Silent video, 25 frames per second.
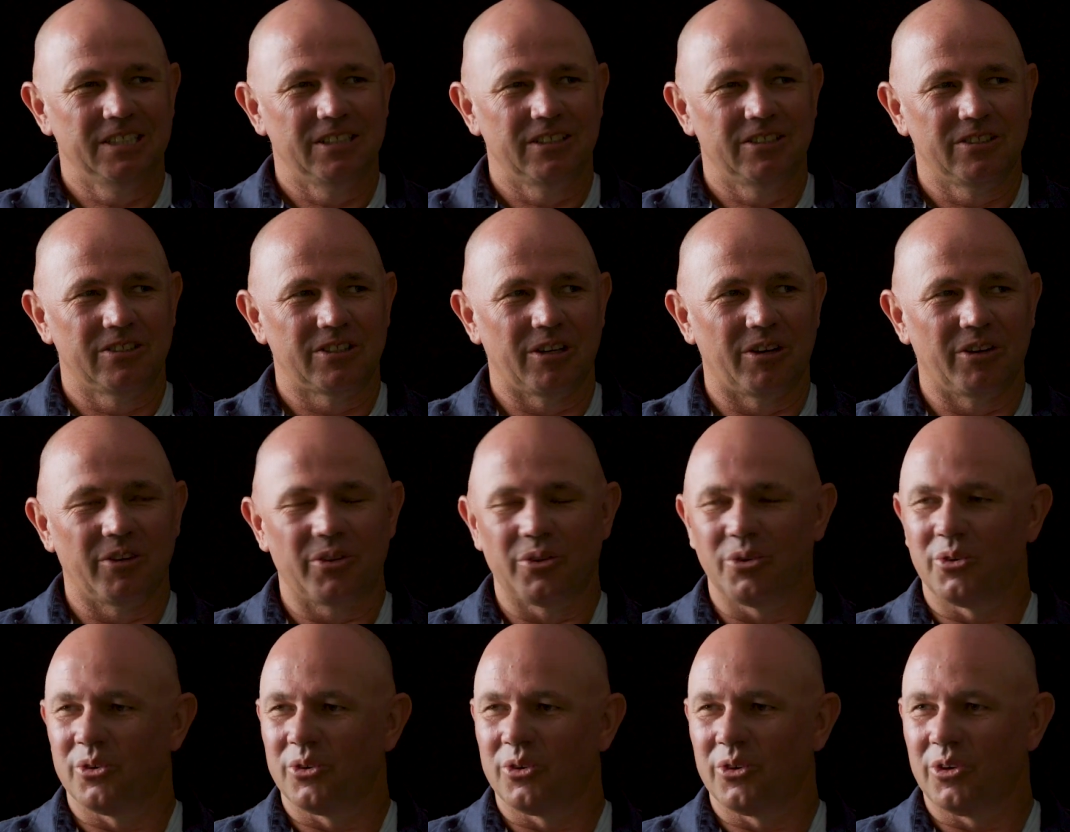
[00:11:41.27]
So I
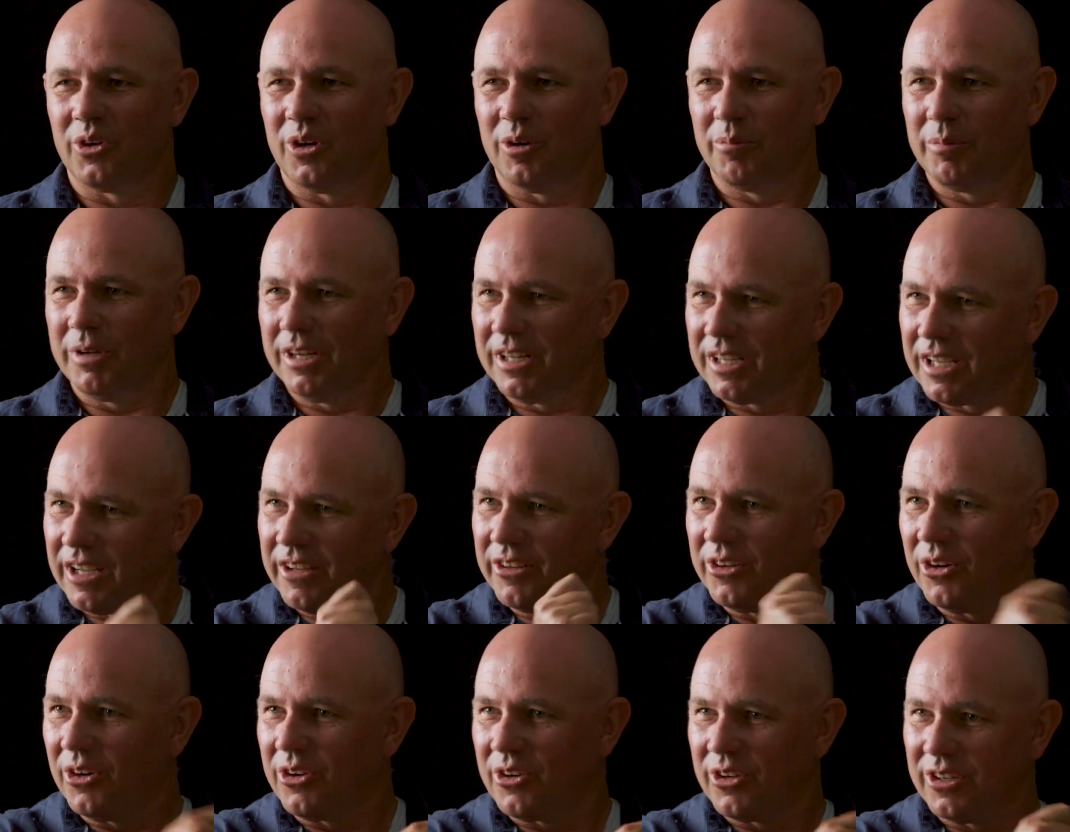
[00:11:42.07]
thought, I better go
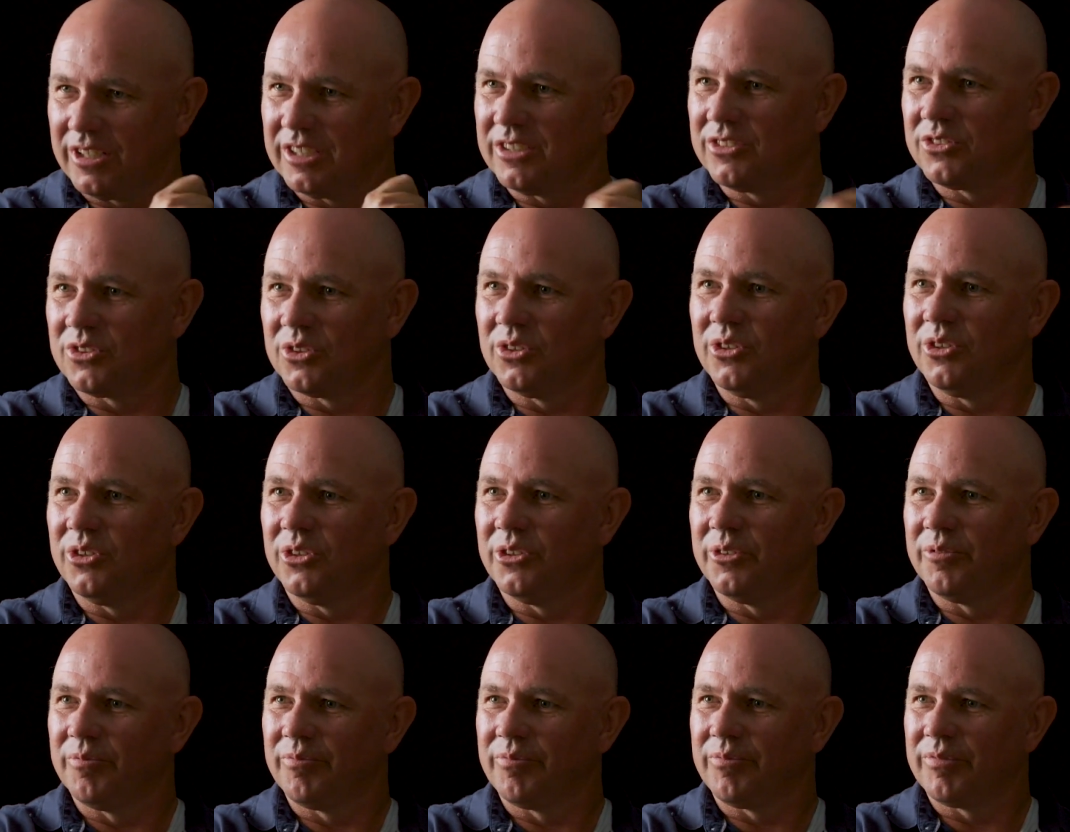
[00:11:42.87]
knock on his
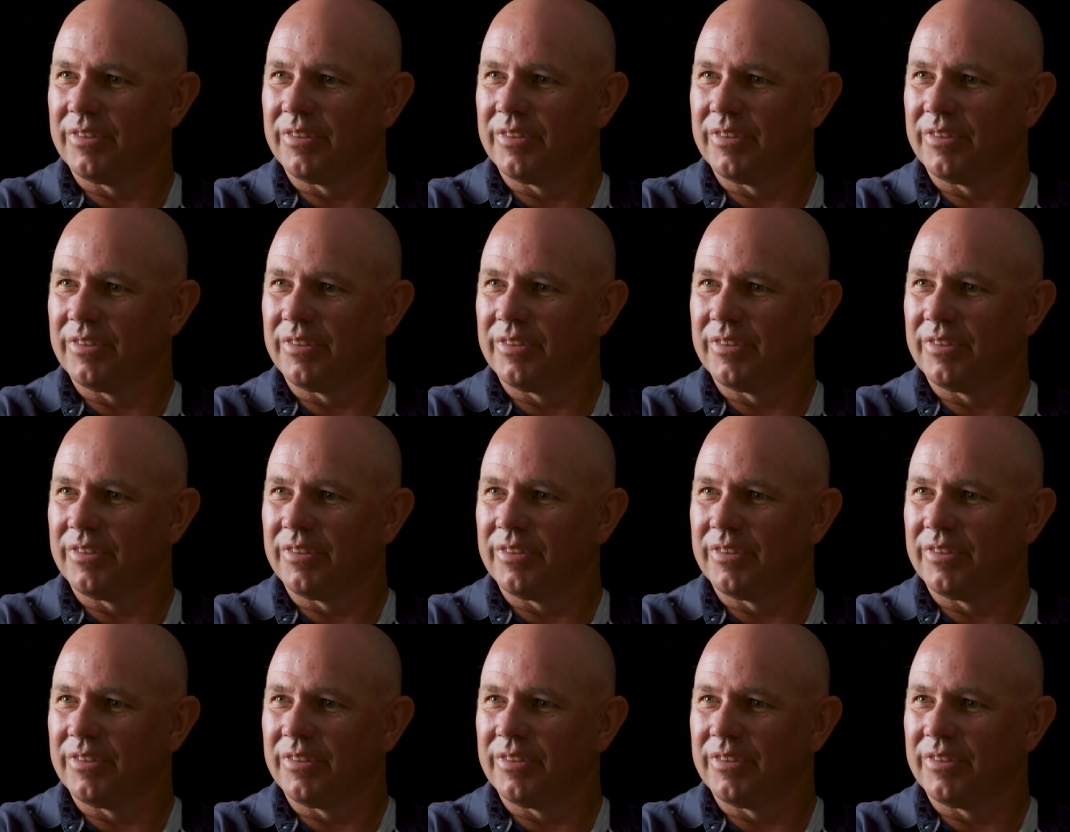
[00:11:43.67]
door.